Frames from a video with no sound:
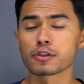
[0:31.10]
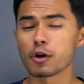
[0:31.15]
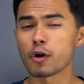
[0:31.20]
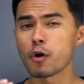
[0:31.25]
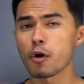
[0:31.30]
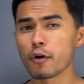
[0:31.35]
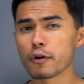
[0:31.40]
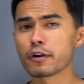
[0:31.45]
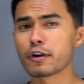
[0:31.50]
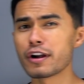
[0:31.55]
So the
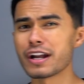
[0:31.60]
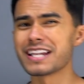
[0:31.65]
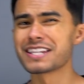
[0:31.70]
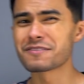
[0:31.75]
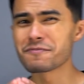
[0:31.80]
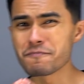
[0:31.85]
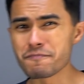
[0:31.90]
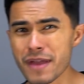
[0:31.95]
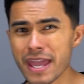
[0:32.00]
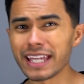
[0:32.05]
odor
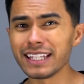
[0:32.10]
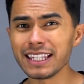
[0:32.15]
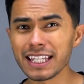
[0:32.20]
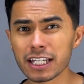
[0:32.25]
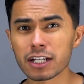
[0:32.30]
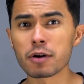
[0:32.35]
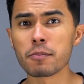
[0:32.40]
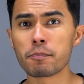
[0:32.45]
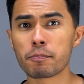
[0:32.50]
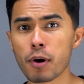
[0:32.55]
is
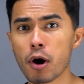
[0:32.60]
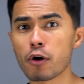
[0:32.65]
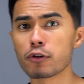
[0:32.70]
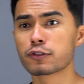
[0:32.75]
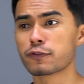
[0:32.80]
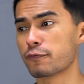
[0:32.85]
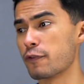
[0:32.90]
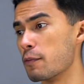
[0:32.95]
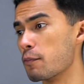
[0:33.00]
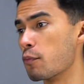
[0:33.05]
mainly
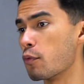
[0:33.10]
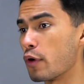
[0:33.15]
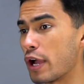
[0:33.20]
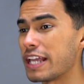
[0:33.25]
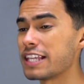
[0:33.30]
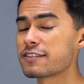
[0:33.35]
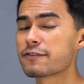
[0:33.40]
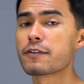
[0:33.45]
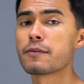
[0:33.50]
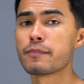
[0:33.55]
composed from
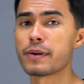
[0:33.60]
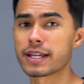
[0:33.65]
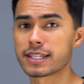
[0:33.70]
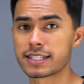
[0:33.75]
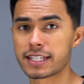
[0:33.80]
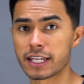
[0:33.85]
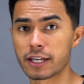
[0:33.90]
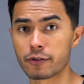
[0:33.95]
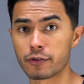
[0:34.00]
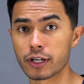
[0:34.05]
waste from
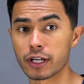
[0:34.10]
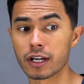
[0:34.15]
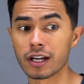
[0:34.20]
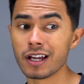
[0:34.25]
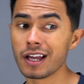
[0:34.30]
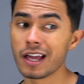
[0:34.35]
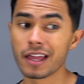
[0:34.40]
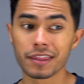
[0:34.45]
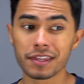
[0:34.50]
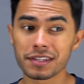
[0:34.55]
bacteria,
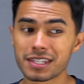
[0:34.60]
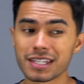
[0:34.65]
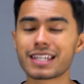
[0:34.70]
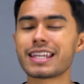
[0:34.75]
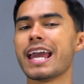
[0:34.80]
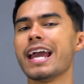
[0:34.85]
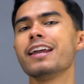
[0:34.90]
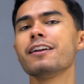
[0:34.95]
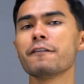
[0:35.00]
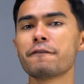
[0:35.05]
the
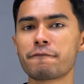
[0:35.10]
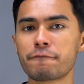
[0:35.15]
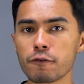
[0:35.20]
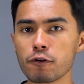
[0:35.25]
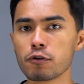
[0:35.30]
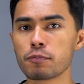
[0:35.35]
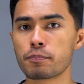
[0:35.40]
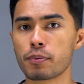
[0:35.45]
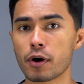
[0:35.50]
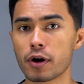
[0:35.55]
decay of
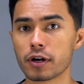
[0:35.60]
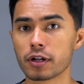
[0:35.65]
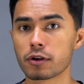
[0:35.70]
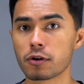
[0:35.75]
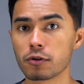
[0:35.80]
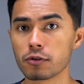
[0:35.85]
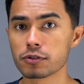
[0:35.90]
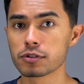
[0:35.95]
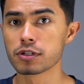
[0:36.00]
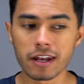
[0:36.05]
food
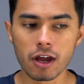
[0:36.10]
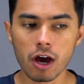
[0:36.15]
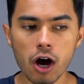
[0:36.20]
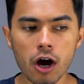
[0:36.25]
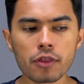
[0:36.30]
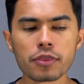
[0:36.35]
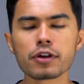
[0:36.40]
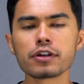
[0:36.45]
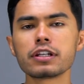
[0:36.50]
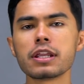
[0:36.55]
particles, and
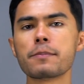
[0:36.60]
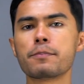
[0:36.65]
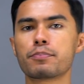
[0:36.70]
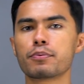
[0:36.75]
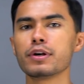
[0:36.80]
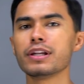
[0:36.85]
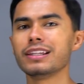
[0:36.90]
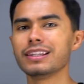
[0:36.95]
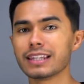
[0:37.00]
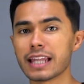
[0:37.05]
other
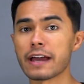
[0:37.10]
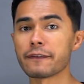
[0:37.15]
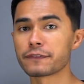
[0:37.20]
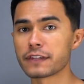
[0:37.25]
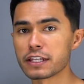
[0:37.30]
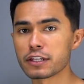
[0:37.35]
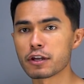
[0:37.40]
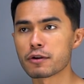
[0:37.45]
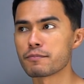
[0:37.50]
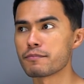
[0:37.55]
debris left
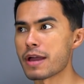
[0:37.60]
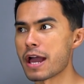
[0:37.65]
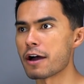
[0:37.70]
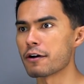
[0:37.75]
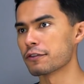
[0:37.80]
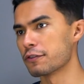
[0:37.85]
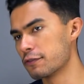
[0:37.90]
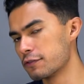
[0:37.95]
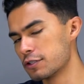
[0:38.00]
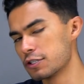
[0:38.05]
in your
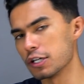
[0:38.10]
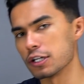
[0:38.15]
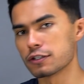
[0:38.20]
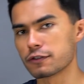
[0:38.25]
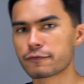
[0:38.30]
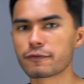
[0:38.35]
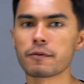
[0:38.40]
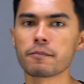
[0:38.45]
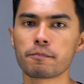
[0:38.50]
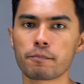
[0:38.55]
mouth
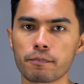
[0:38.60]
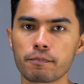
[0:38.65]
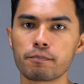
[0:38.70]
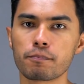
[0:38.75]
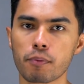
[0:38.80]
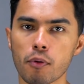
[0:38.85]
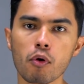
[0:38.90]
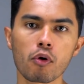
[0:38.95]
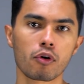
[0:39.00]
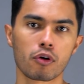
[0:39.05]
just from
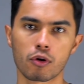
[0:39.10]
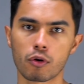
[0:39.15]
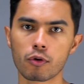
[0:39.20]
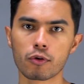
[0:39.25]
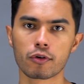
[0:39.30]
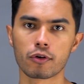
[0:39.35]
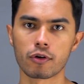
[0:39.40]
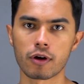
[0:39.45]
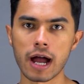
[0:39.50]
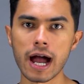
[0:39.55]
poor oral